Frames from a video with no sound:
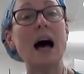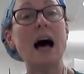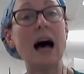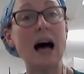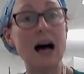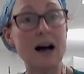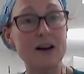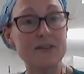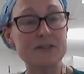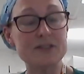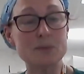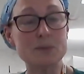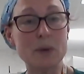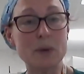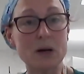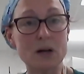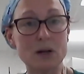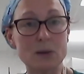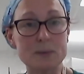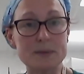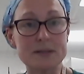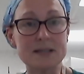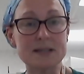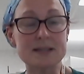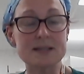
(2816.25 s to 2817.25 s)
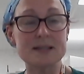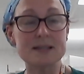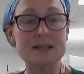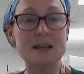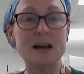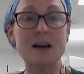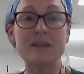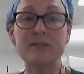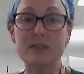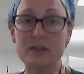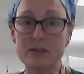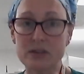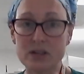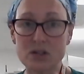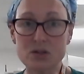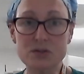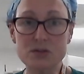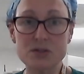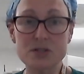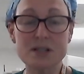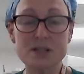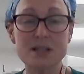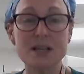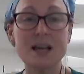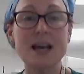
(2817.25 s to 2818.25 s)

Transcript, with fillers: after biopsies are very good,